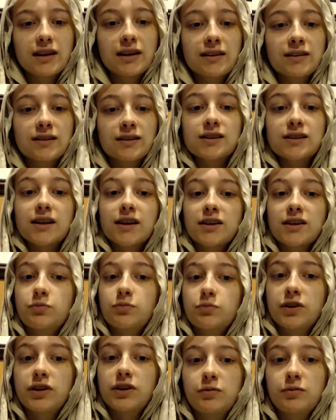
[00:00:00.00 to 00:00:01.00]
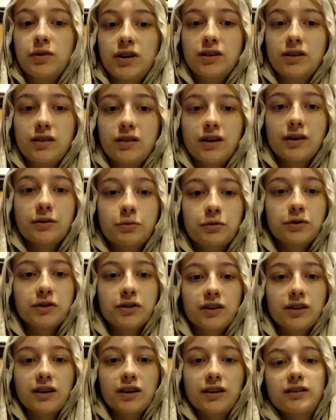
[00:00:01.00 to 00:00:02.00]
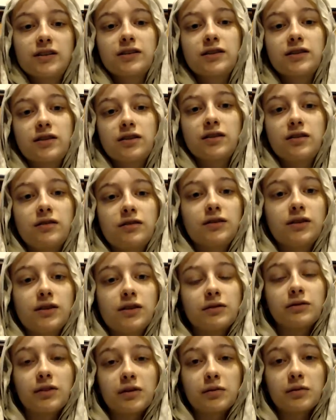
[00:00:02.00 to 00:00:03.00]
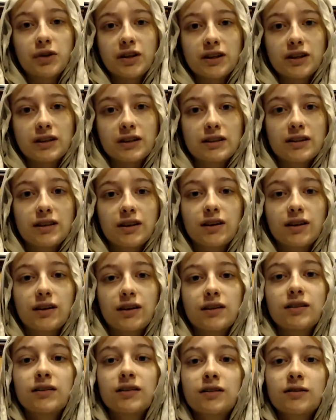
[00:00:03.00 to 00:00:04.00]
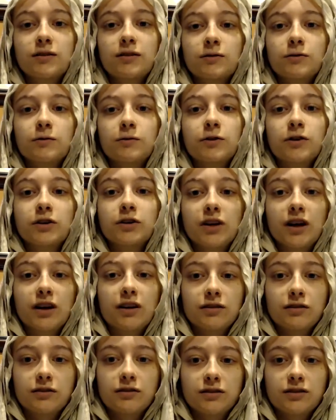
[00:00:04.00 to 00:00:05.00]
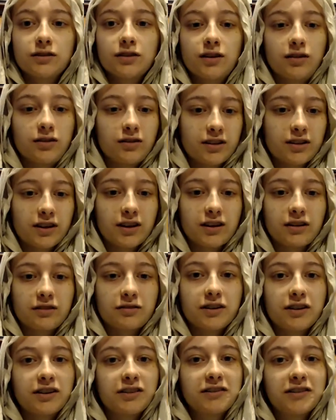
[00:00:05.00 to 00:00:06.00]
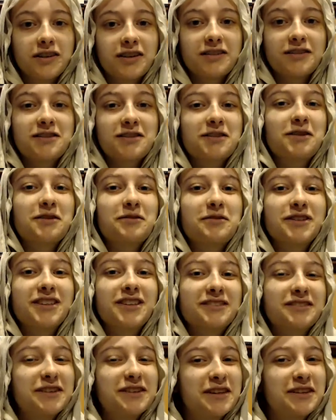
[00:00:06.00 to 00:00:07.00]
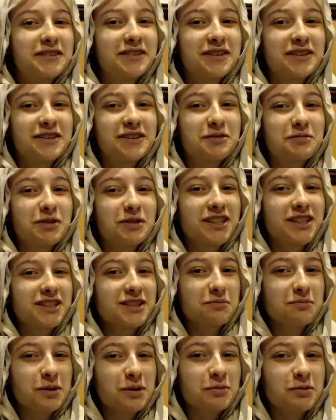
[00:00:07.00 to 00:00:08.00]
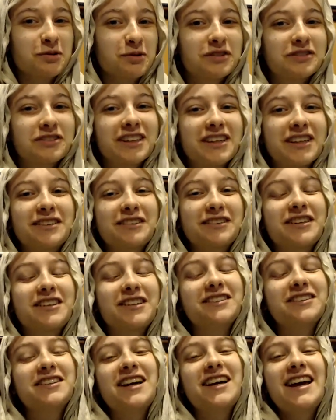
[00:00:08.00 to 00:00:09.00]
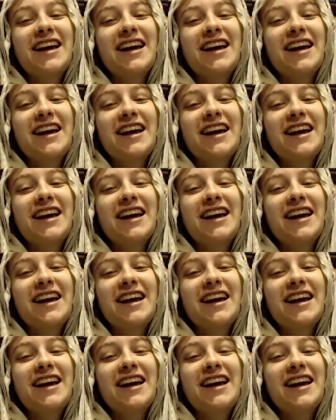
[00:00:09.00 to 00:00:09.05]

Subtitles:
It stays pretty well. I wore it like this, although with pins in for crown all day running around, though I was not running around as much as some people were running around.